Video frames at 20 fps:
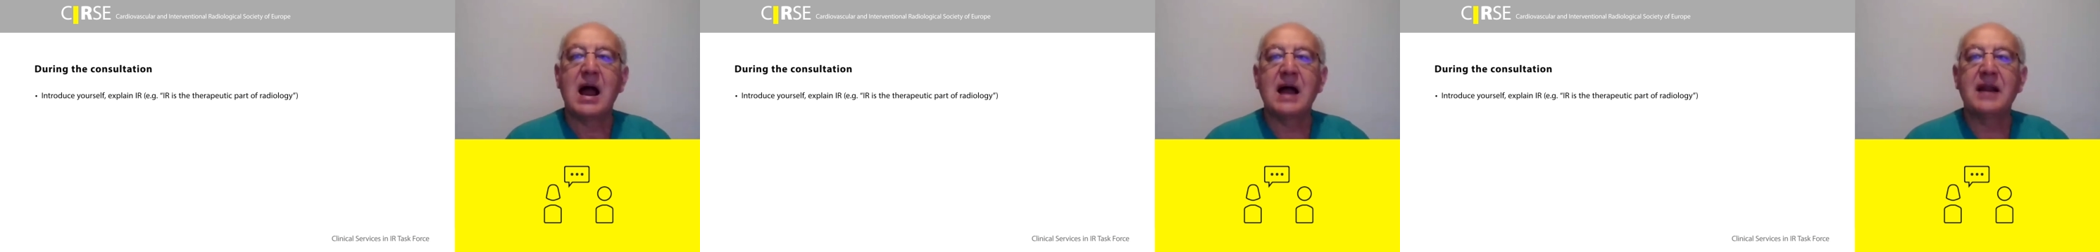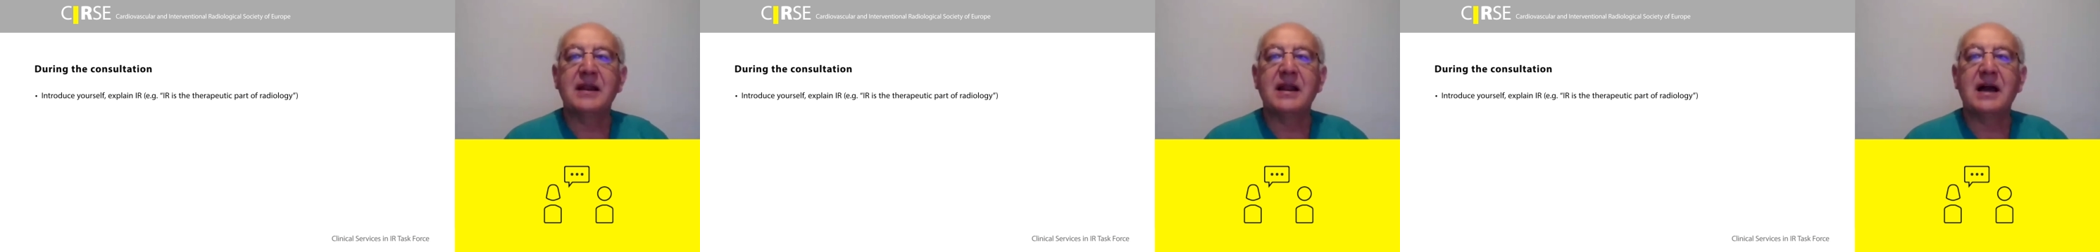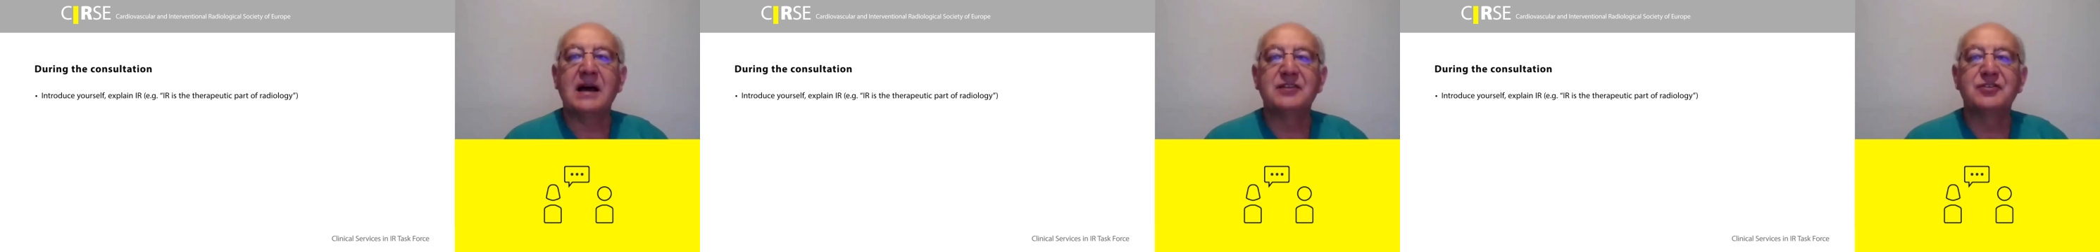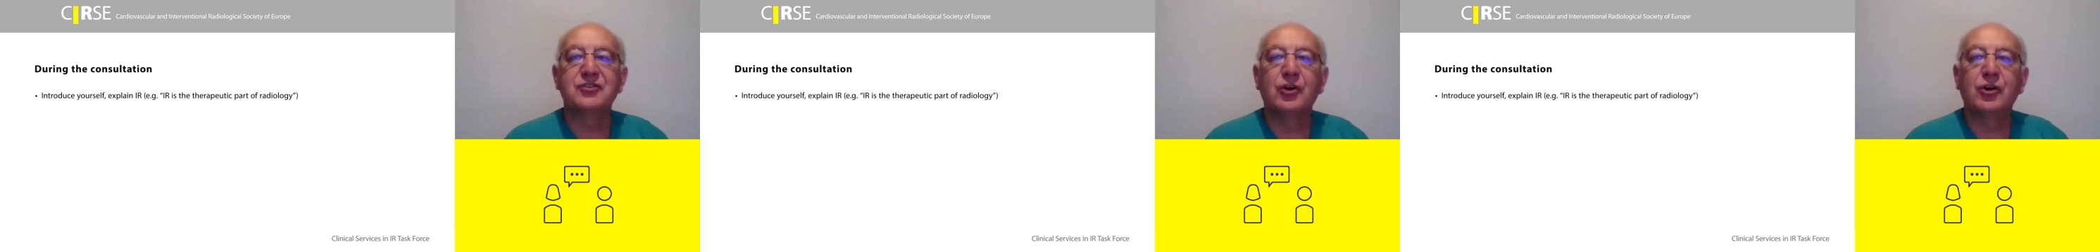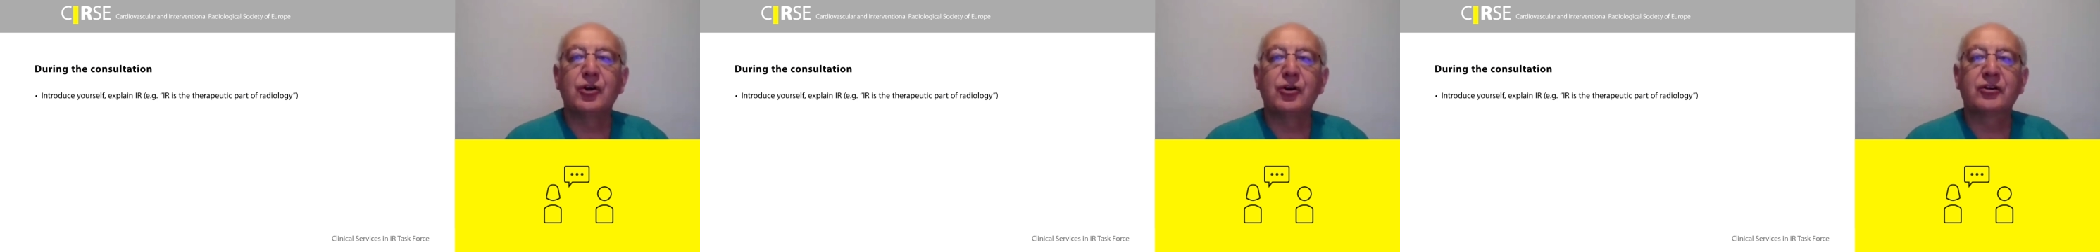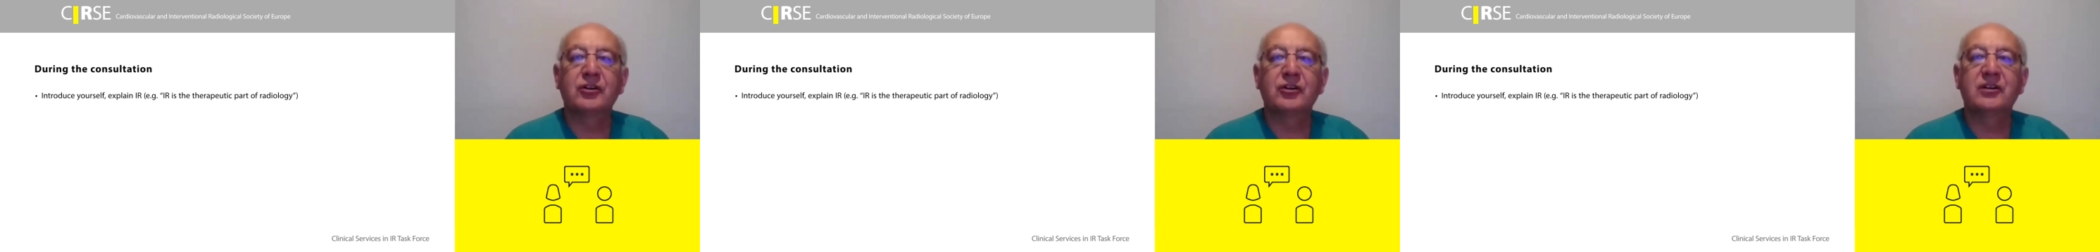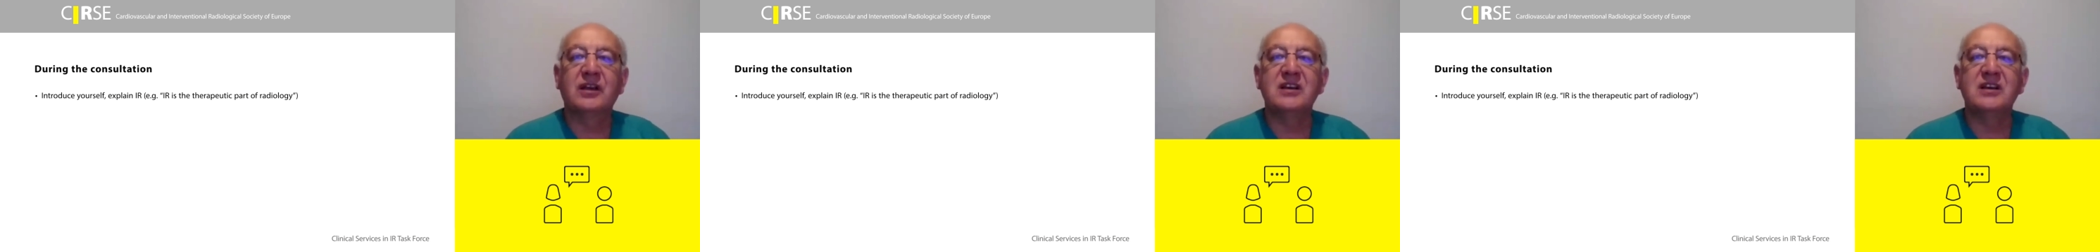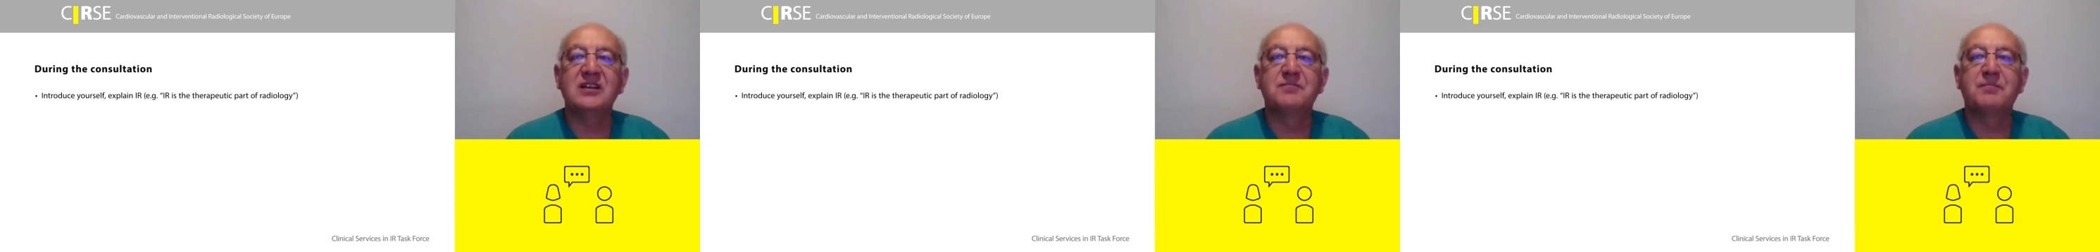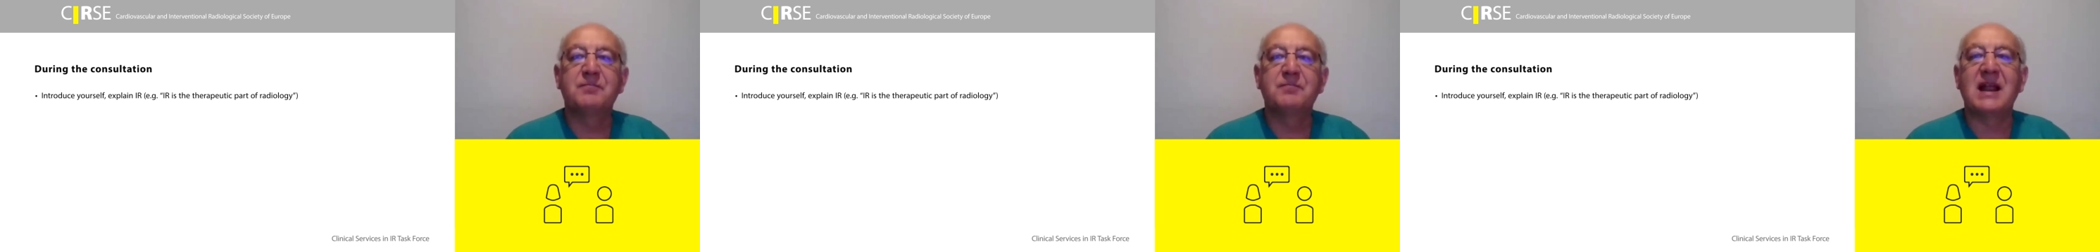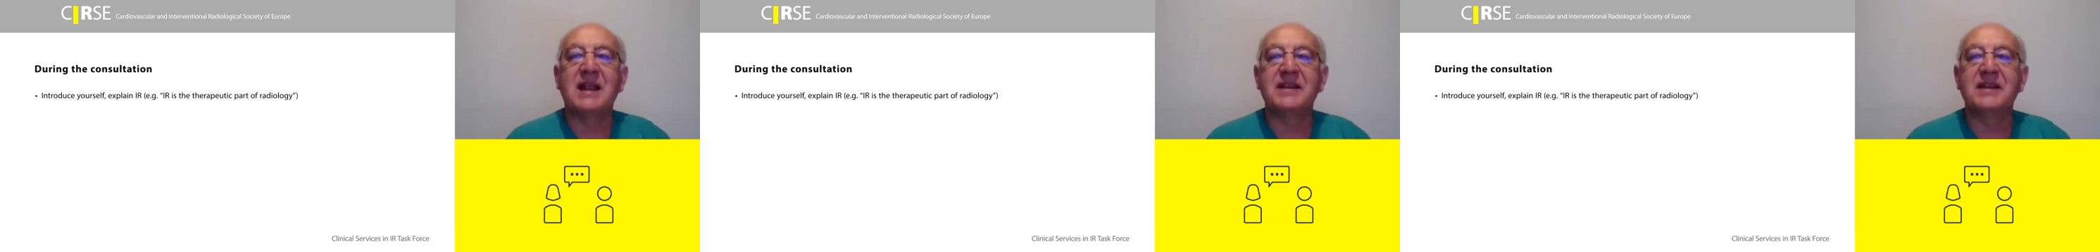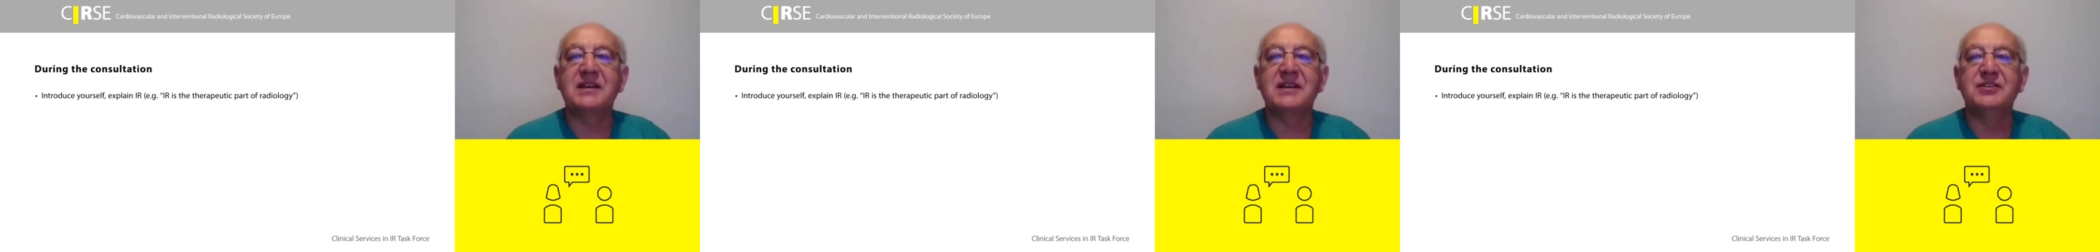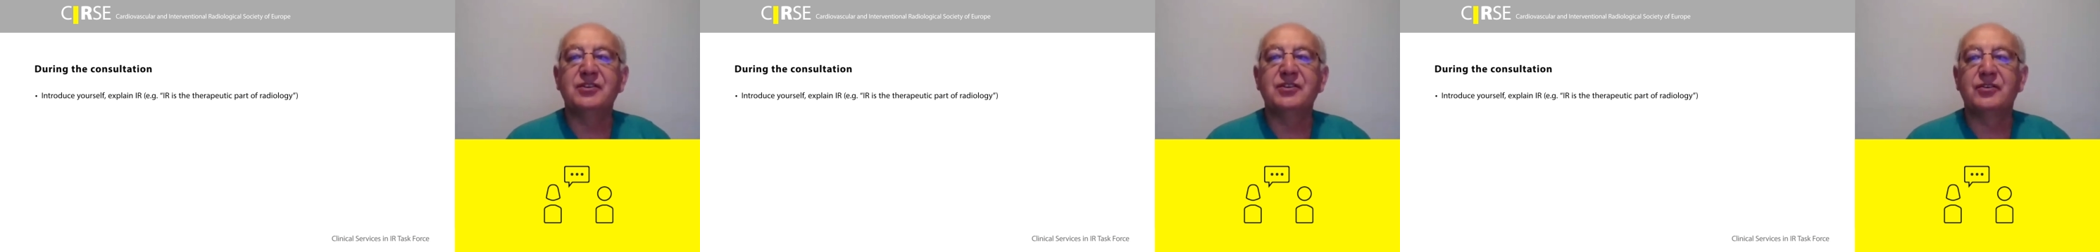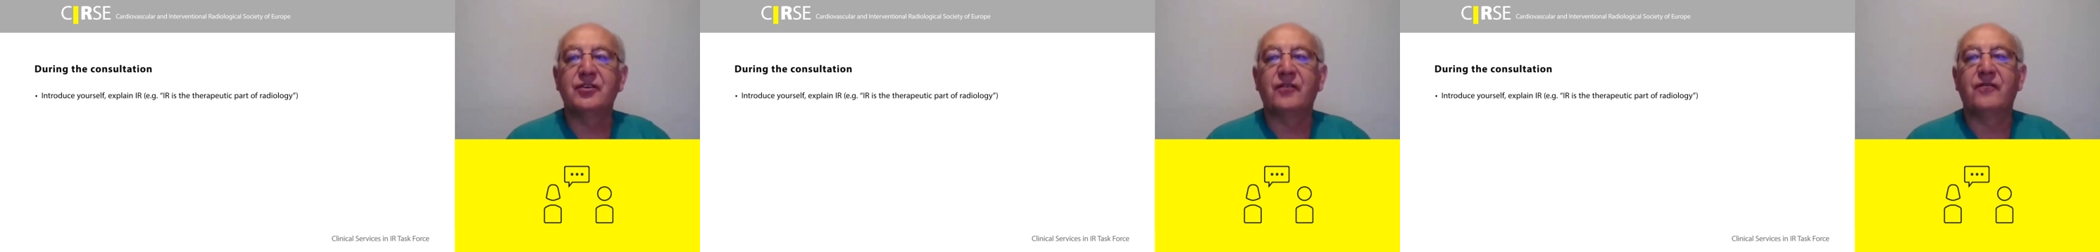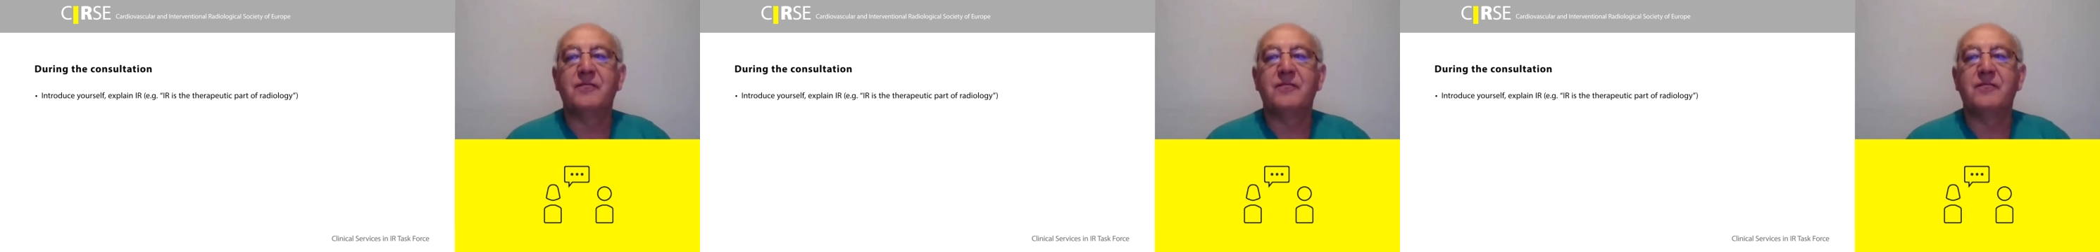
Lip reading: and a short explanation